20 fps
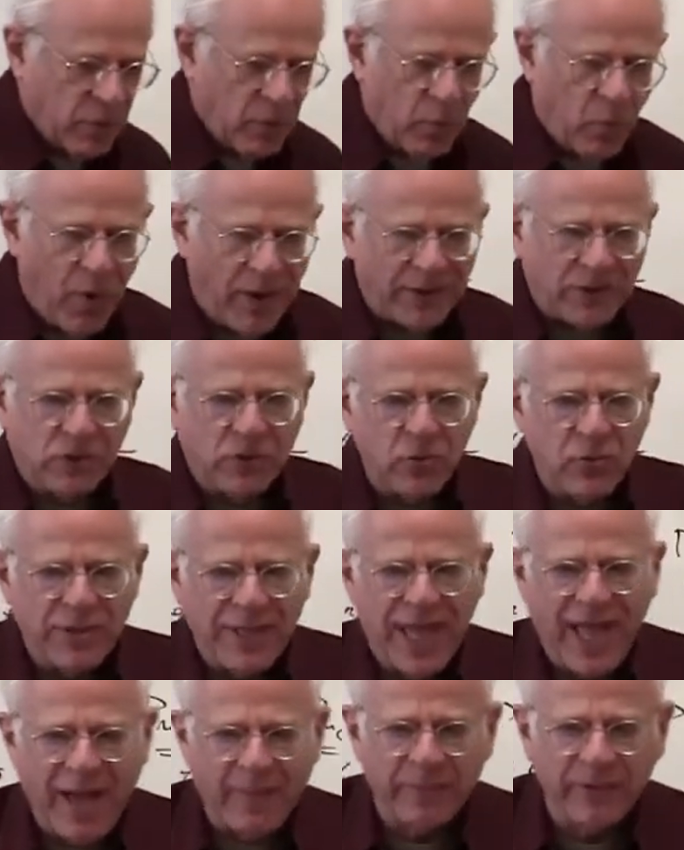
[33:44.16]
what do
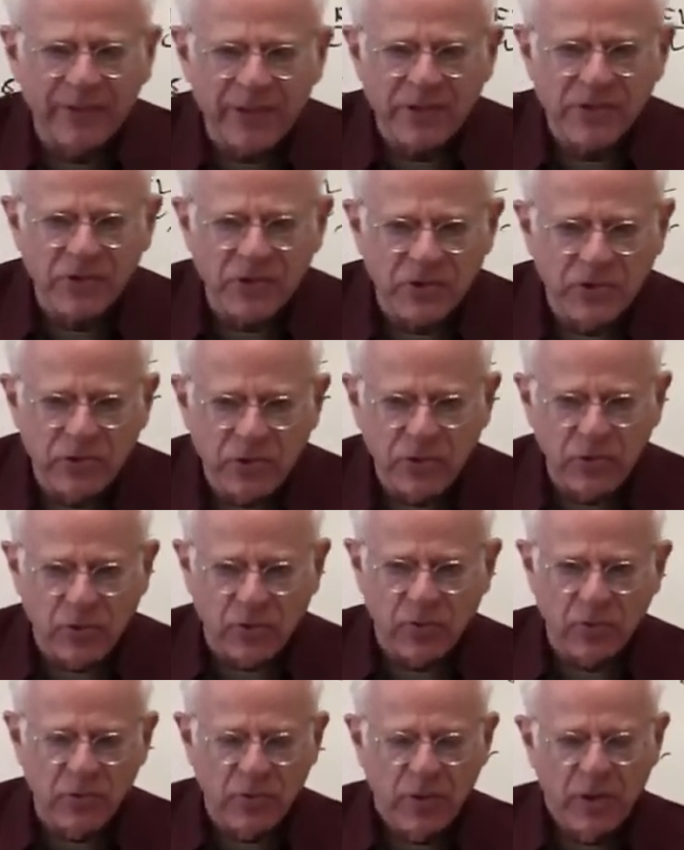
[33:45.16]
capitalists
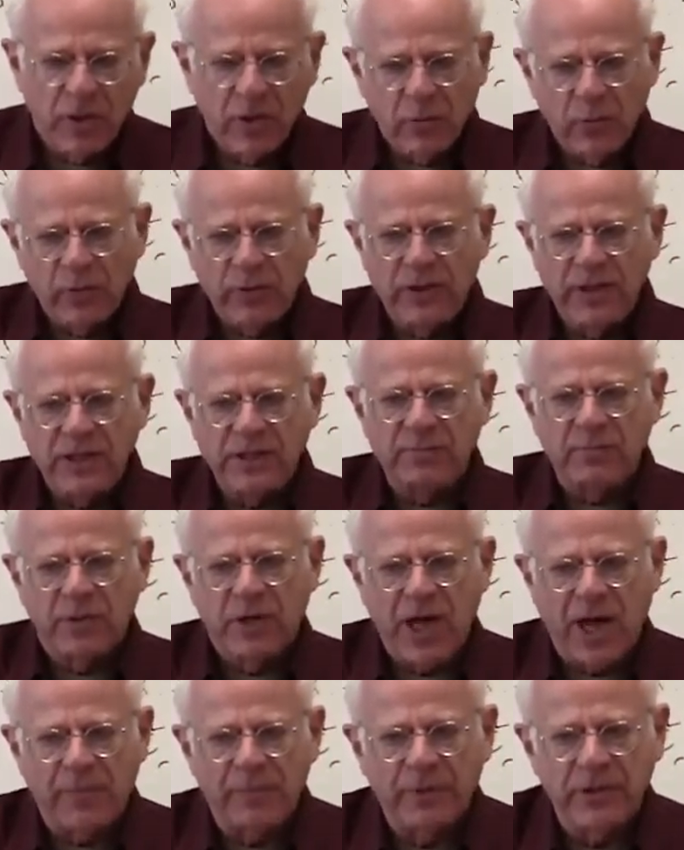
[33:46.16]
do with these
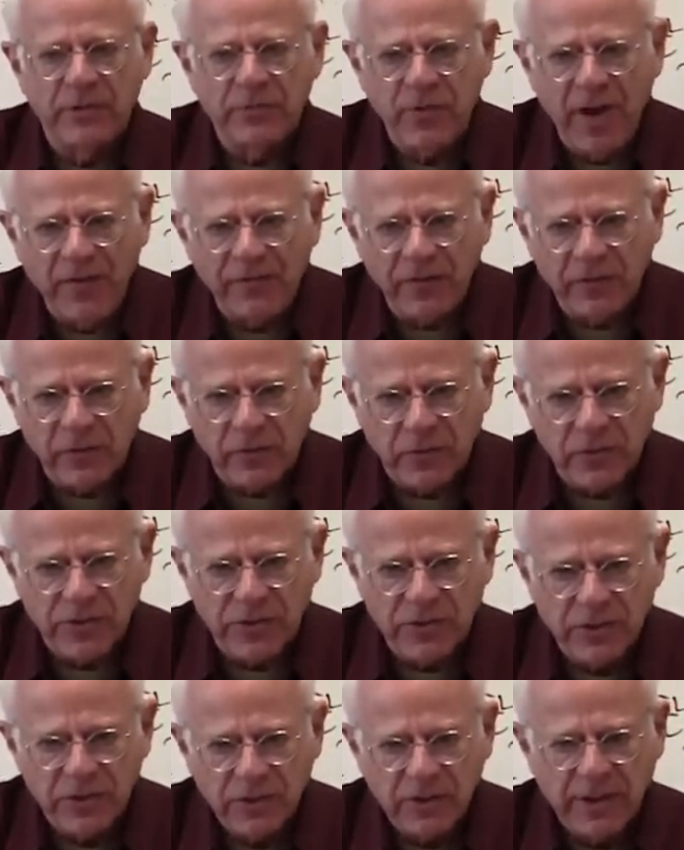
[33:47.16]
monopoly
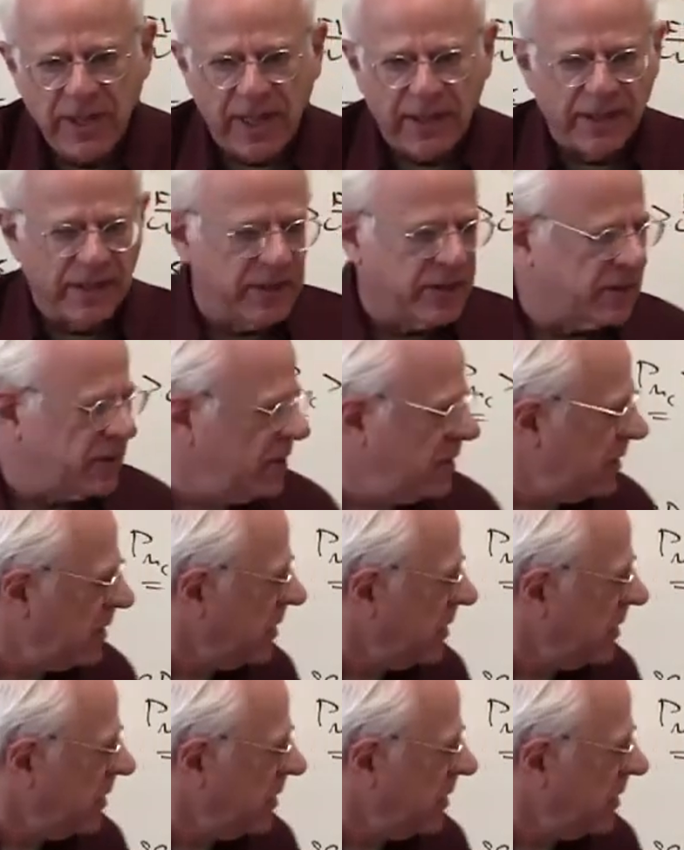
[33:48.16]
revenues? That is,